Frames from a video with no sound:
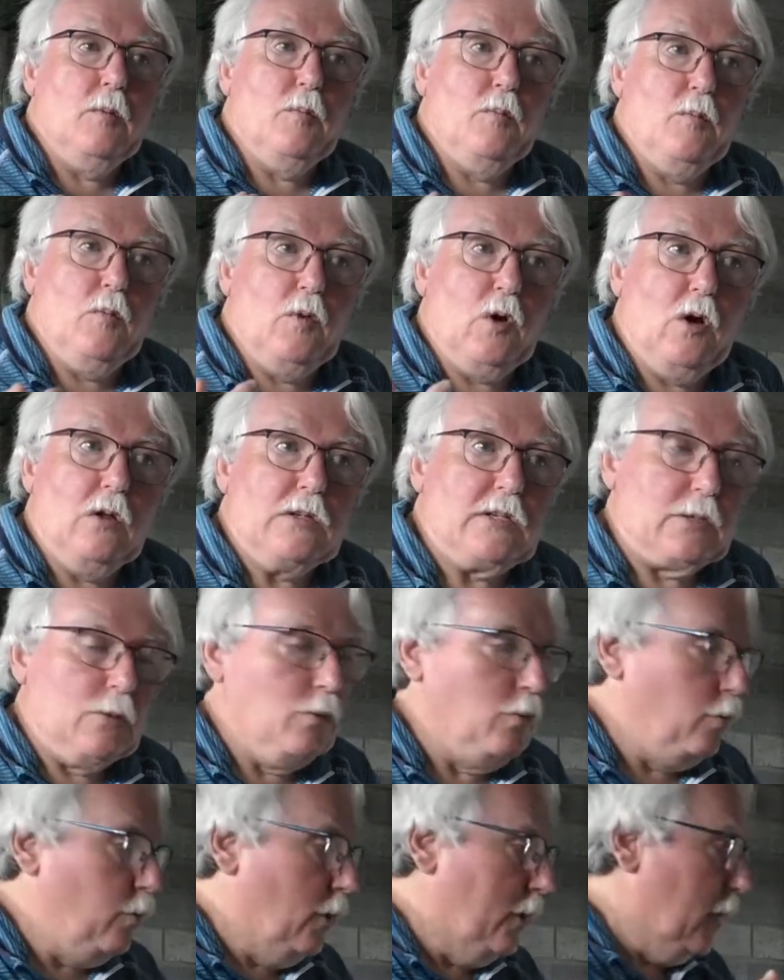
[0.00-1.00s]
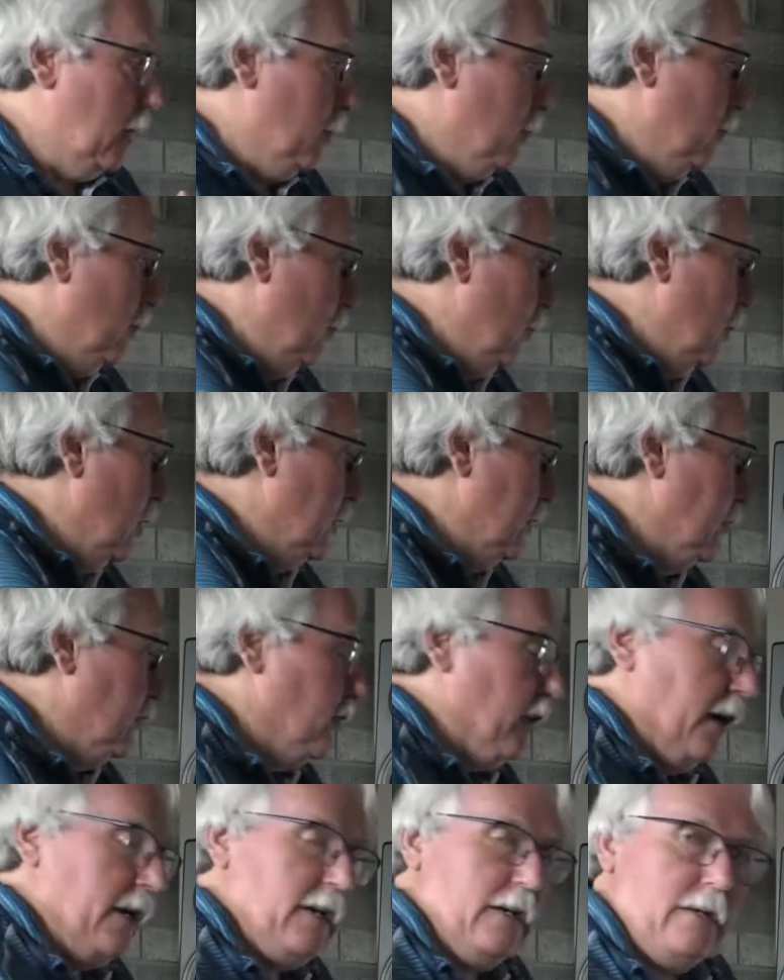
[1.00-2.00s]
Also, when I'm
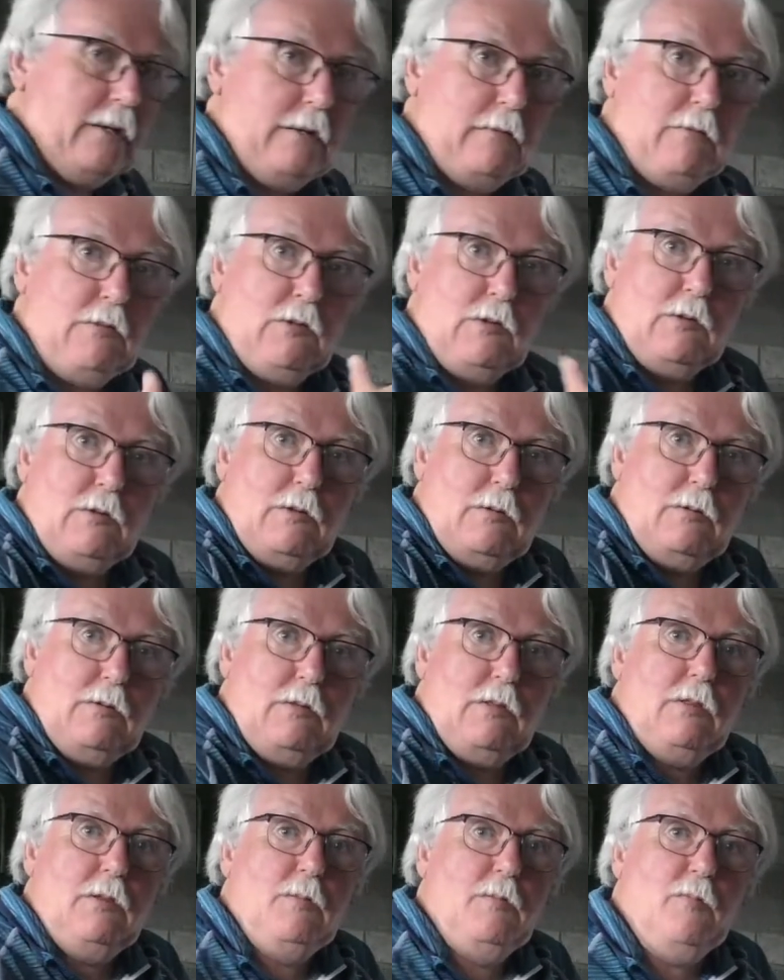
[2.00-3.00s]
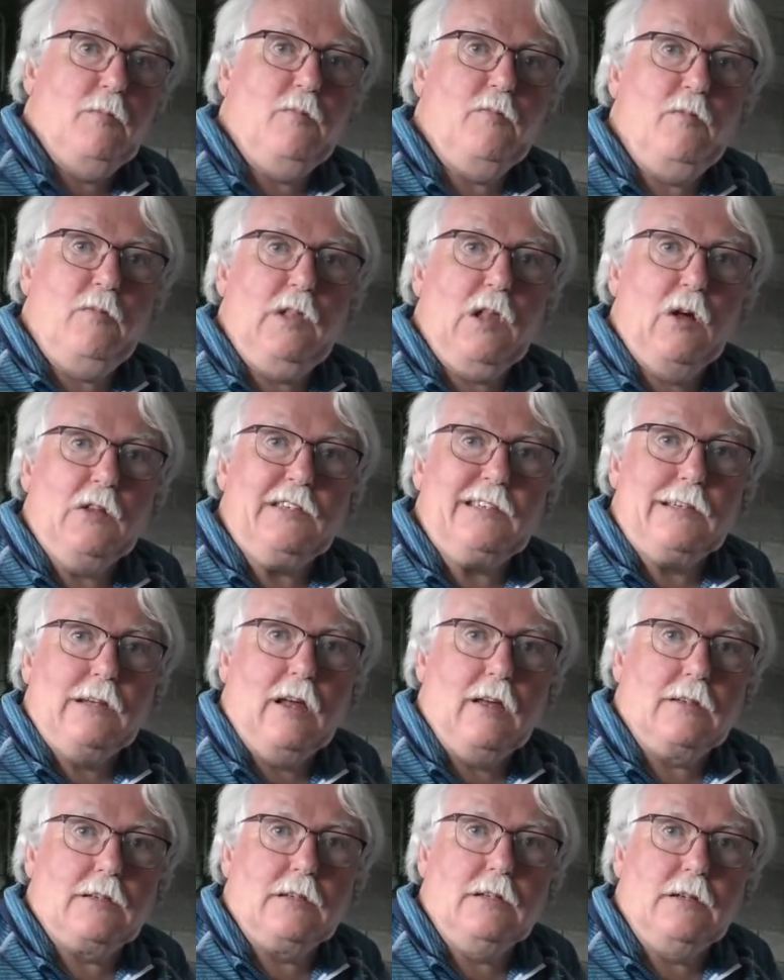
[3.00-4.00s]
multi-tracking lots and
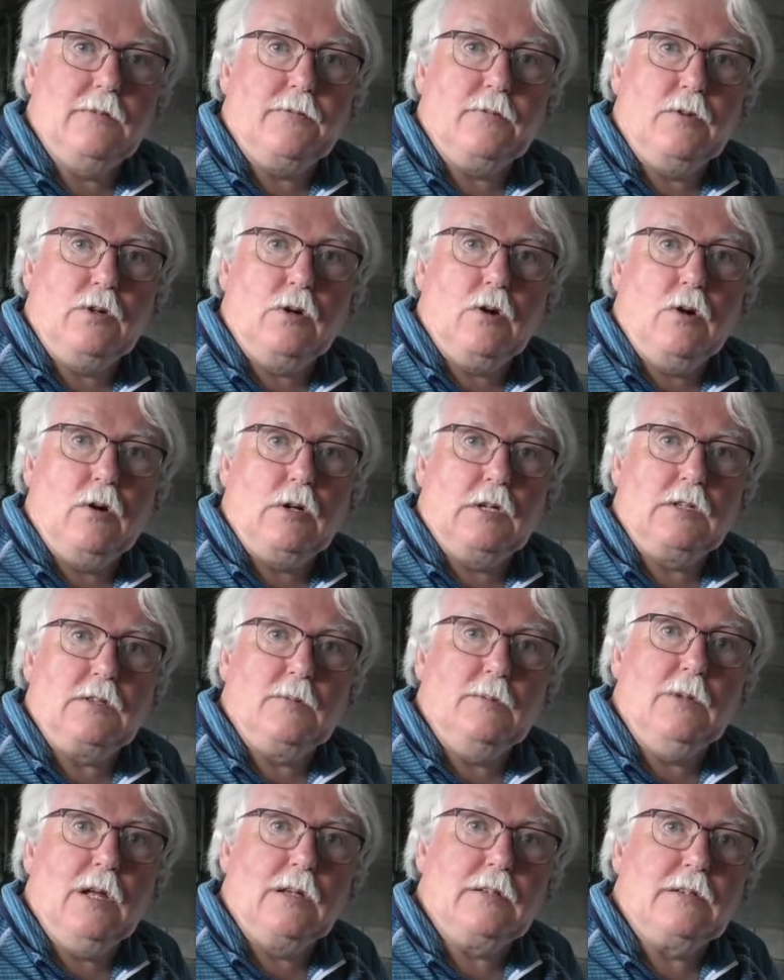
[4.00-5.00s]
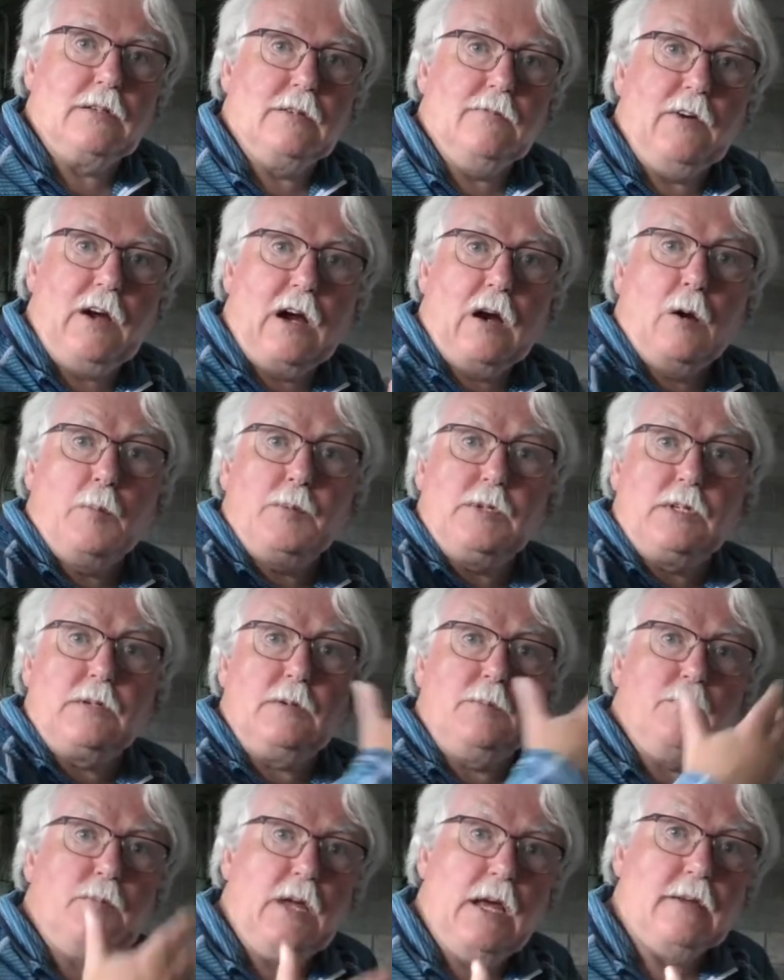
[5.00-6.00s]
lots of different recordings from lots of harps
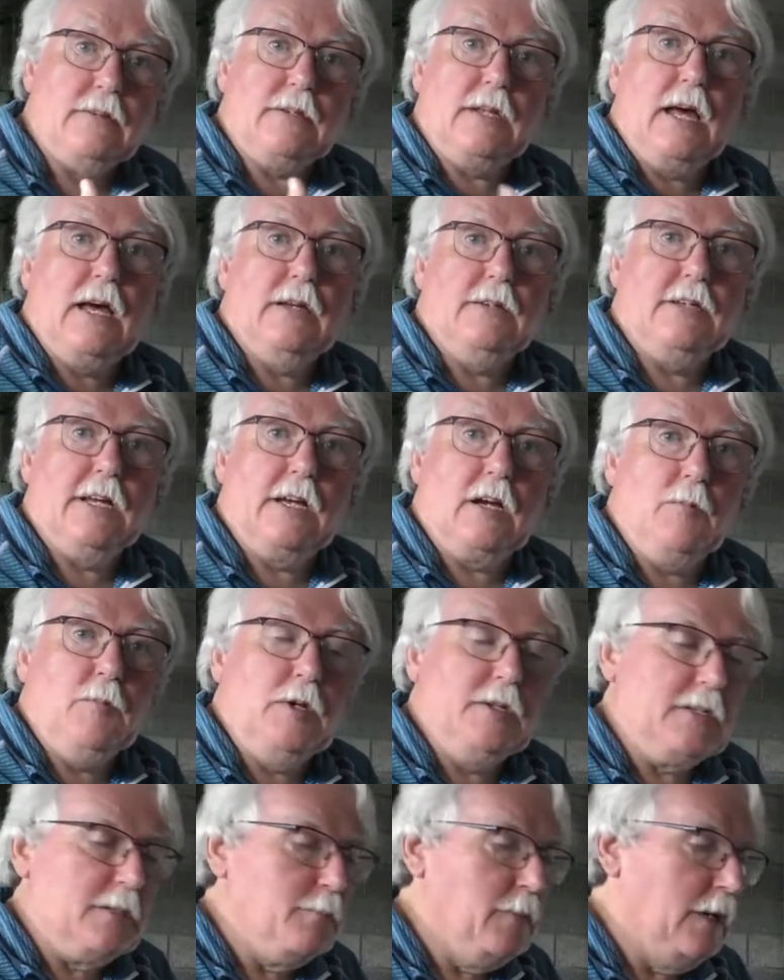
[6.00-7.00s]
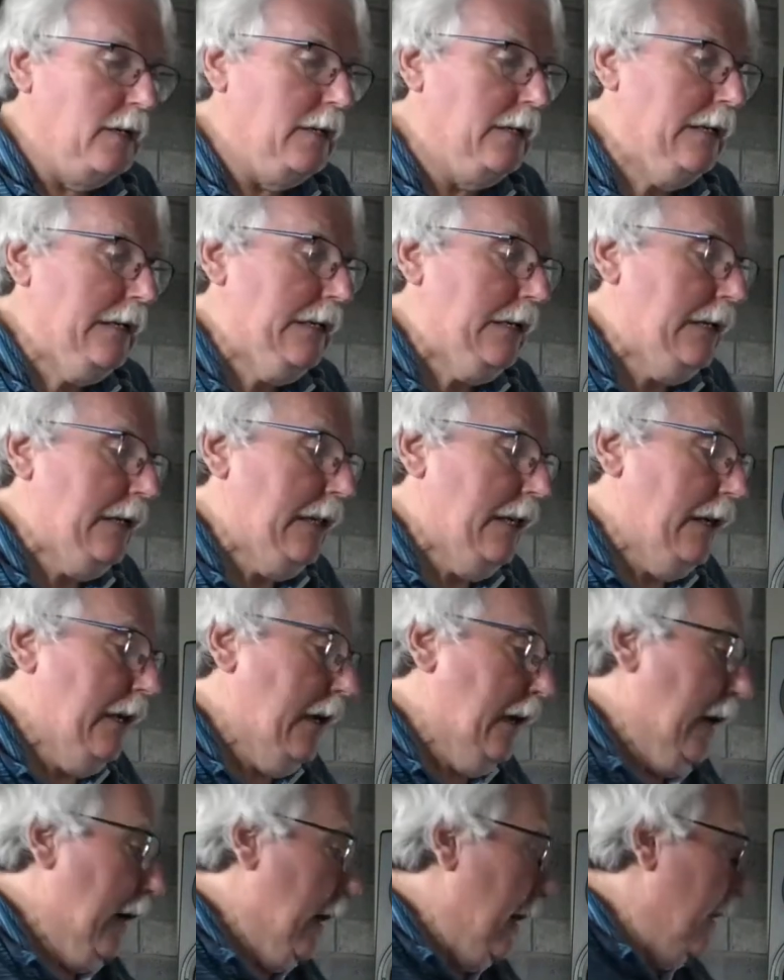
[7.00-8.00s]
as they come into me, I